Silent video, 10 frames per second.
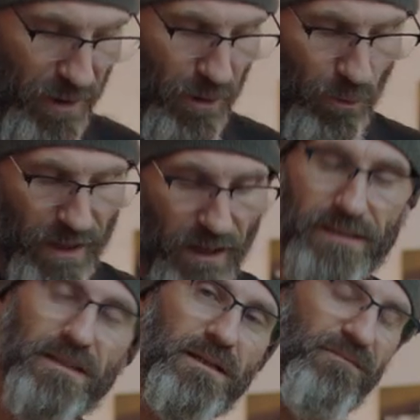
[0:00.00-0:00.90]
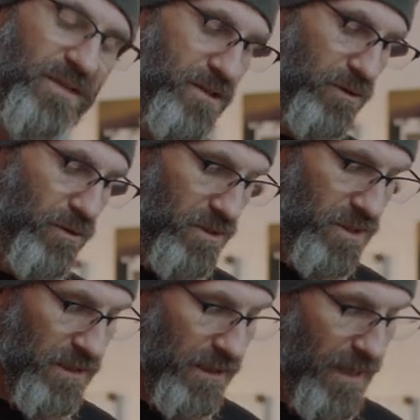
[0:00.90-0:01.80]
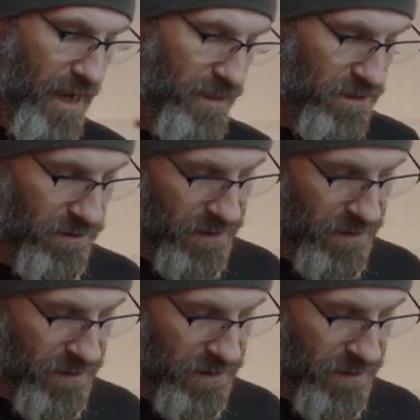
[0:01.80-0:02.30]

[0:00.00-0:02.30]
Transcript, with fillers: part, we like to leave these loose in the case so